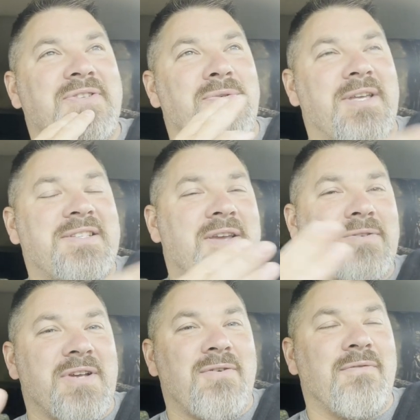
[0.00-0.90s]
So this
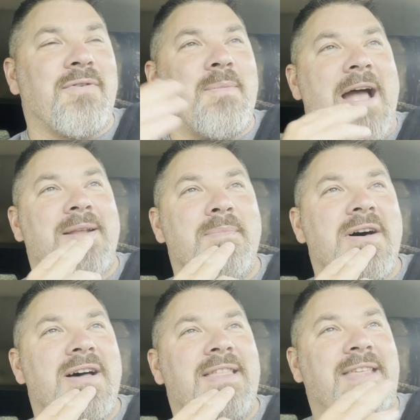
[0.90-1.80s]
goes on for about a
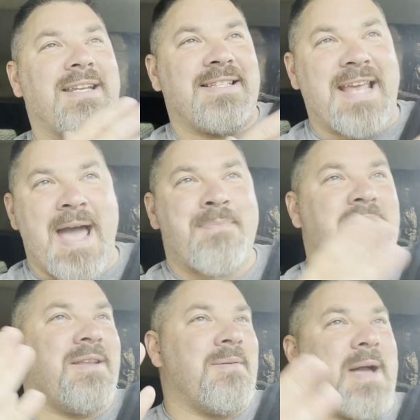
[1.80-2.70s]
month, and it's
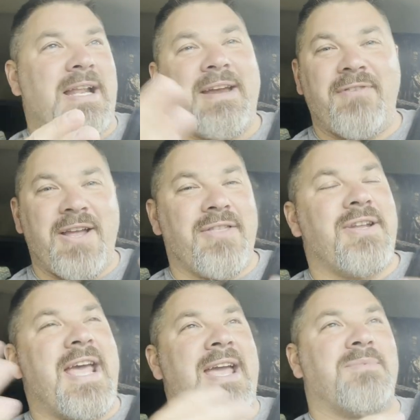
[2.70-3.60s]
happening about every
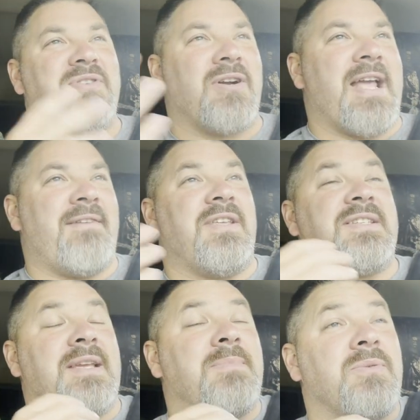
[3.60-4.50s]
other day. I'm starting to have
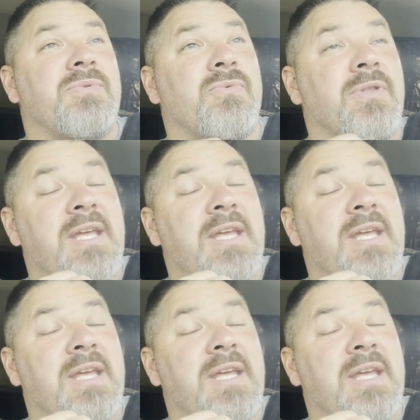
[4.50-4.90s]
these symptoms.